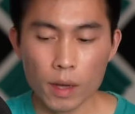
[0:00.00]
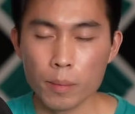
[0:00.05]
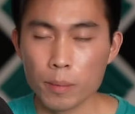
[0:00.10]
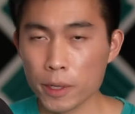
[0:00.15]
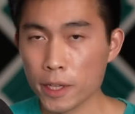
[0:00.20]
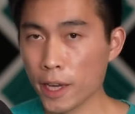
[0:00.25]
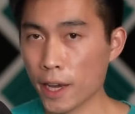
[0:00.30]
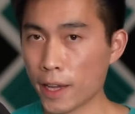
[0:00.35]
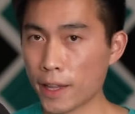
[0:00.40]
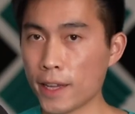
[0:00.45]

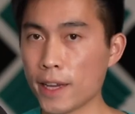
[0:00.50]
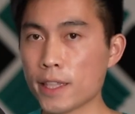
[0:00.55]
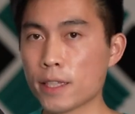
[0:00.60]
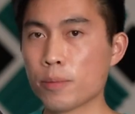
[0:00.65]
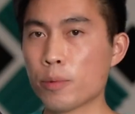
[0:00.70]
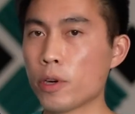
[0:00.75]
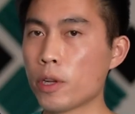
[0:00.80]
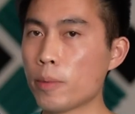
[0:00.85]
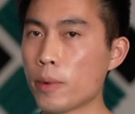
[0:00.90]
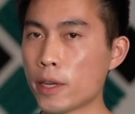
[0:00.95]
But yeah, that's
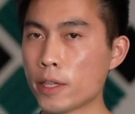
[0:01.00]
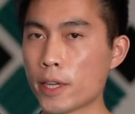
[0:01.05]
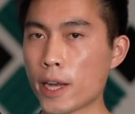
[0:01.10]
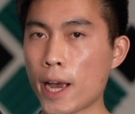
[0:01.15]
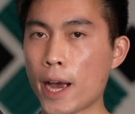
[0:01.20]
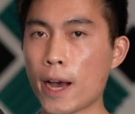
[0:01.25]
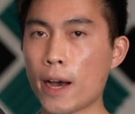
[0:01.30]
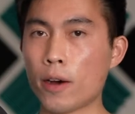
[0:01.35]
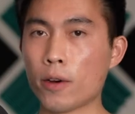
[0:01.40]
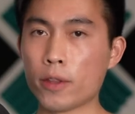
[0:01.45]
pretty much
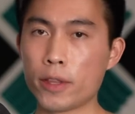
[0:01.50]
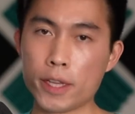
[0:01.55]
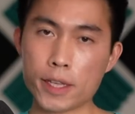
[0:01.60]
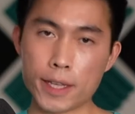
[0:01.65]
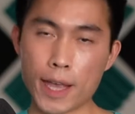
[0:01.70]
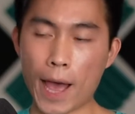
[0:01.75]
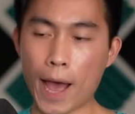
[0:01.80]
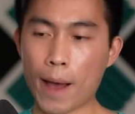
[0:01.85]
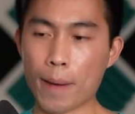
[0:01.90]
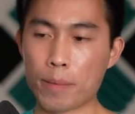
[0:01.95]
how
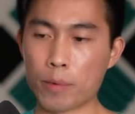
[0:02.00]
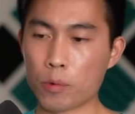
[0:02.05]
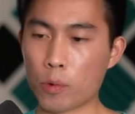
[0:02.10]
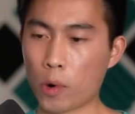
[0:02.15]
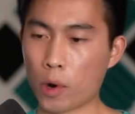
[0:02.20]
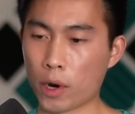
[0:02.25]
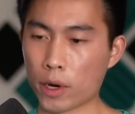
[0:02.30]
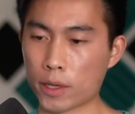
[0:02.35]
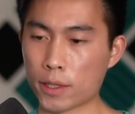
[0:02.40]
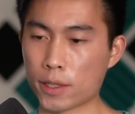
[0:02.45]
this app
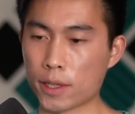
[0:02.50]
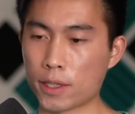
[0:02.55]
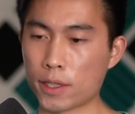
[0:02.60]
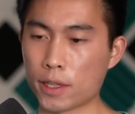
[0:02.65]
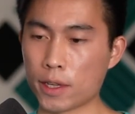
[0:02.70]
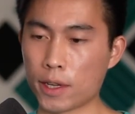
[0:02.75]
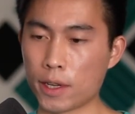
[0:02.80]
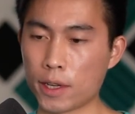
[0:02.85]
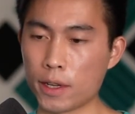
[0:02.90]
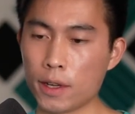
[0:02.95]
works. It's
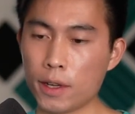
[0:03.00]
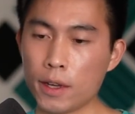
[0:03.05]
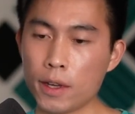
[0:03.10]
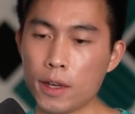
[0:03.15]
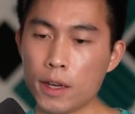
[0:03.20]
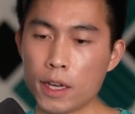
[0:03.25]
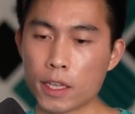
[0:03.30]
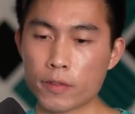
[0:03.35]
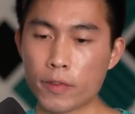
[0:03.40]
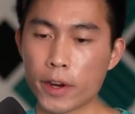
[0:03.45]

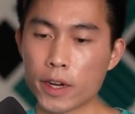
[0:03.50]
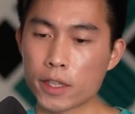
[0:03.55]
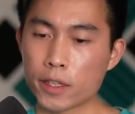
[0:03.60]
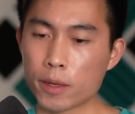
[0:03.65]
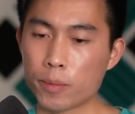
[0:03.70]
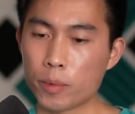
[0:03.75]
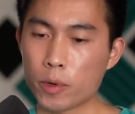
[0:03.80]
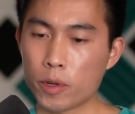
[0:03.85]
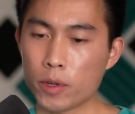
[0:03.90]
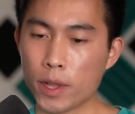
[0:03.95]
very
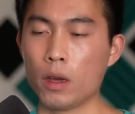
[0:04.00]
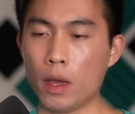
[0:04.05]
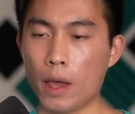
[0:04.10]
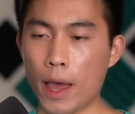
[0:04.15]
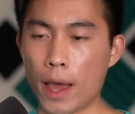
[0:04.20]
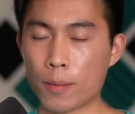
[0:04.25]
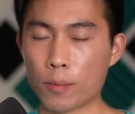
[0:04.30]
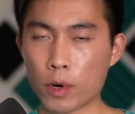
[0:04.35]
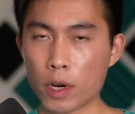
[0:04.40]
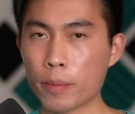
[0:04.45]
simple,
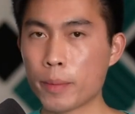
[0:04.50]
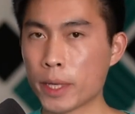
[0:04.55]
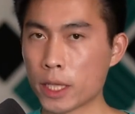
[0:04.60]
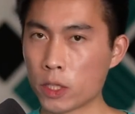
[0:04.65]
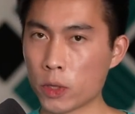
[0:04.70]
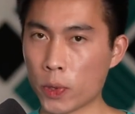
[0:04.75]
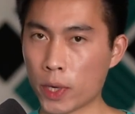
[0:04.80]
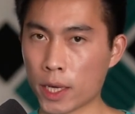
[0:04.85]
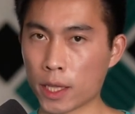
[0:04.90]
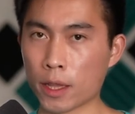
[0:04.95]
and what I've been
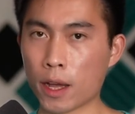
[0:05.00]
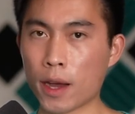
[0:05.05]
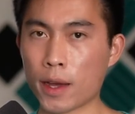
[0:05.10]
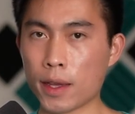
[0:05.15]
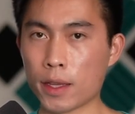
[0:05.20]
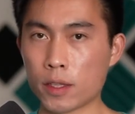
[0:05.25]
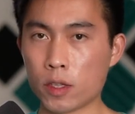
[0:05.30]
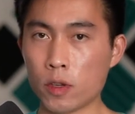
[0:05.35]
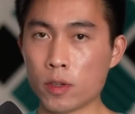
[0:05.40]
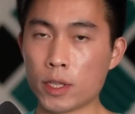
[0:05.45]
doing a lot
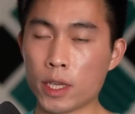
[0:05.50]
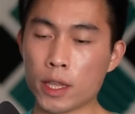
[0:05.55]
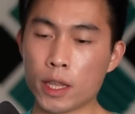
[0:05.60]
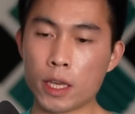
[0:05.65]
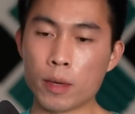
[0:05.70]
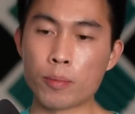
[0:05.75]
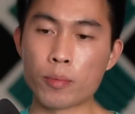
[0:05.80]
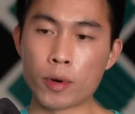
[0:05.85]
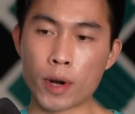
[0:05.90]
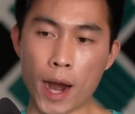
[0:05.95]
is using
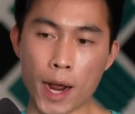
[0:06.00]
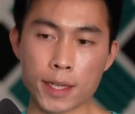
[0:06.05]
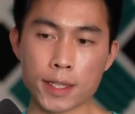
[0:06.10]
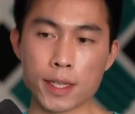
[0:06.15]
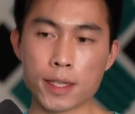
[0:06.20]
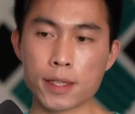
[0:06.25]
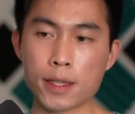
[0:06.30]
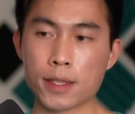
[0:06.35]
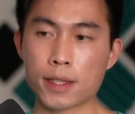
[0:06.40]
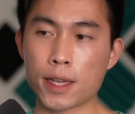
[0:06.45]
the
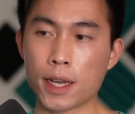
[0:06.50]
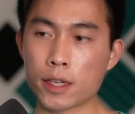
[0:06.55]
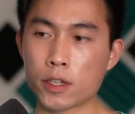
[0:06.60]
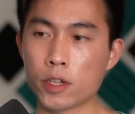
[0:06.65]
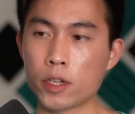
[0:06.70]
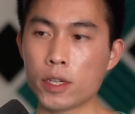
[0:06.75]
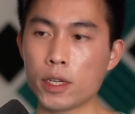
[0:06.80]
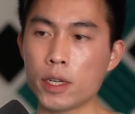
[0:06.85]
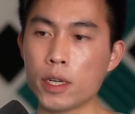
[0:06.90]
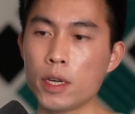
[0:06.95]
practice
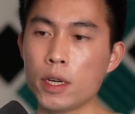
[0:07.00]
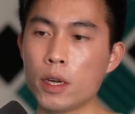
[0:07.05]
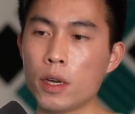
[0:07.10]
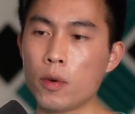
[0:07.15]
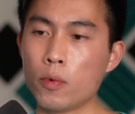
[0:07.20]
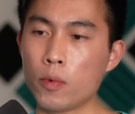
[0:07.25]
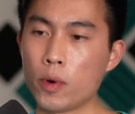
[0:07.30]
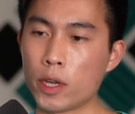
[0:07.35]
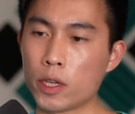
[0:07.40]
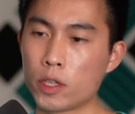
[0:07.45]
section,
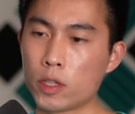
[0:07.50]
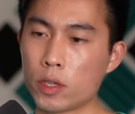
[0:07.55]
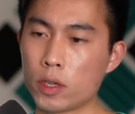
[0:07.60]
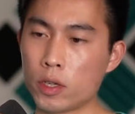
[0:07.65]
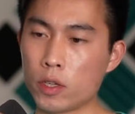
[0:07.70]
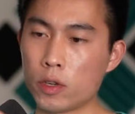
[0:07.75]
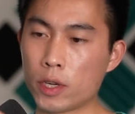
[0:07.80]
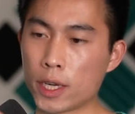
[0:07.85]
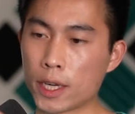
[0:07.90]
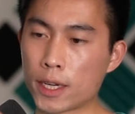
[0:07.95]
which
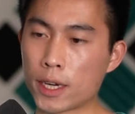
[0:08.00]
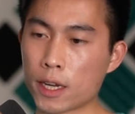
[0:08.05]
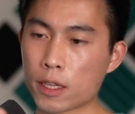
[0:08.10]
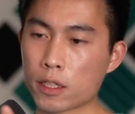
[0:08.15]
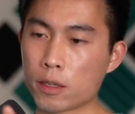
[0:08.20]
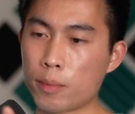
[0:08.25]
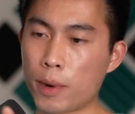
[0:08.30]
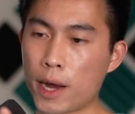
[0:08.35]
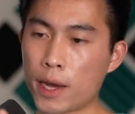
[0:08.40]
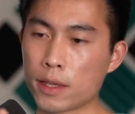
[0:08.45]
you can
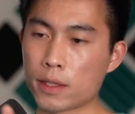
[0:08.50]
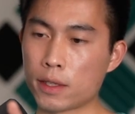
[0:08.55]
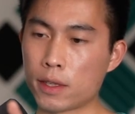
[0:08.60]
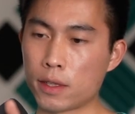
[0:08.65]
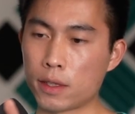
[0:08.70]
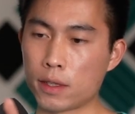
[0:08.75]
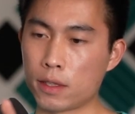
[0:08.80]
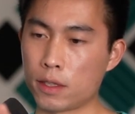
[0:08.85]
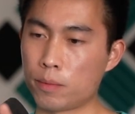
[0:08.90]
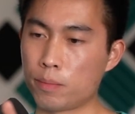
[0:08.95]
customize.
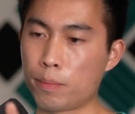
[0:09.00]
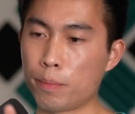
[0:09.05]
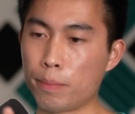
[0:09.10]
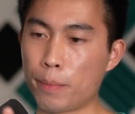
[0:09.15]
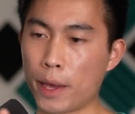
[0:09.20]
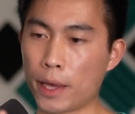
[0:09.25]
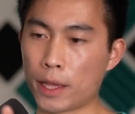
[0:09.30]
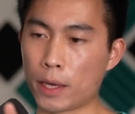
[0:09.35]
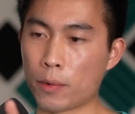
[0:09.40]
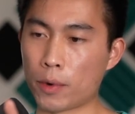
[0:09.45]
That's
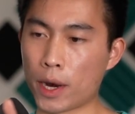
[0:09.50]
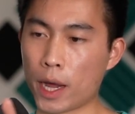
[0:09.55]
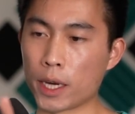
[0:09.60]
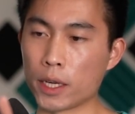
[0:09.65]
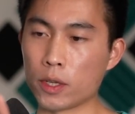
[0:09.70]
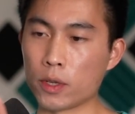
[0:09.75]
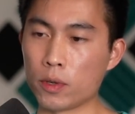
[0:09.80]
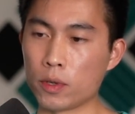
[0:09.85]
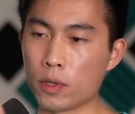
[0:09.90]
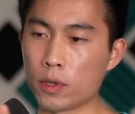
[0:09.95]
mainly what I
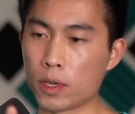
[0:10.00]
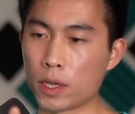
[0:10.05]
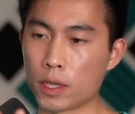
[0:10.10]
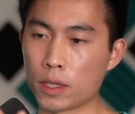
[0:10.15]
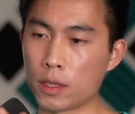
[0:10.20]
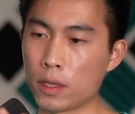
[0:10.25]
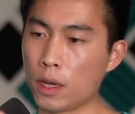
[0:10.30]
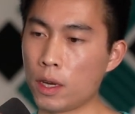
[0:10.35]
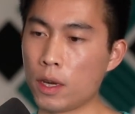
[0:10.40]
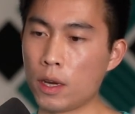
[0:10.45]
do. You
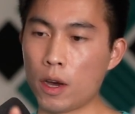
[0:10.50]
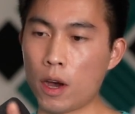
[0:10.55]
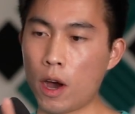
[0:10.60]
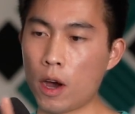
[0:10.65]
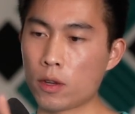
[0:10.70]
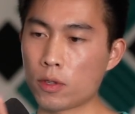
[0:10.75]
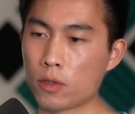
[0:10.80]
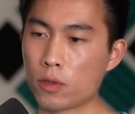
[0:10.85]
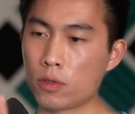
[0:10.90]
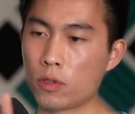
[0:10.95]
can
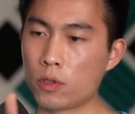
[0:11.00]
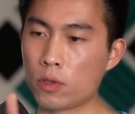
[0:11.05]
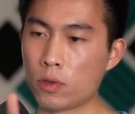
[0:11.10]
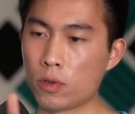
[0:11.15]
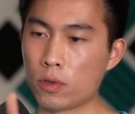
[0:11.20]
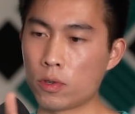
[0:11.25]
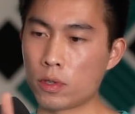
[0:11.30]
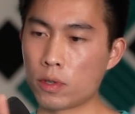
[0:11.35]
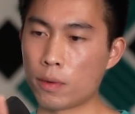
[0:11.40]
also choose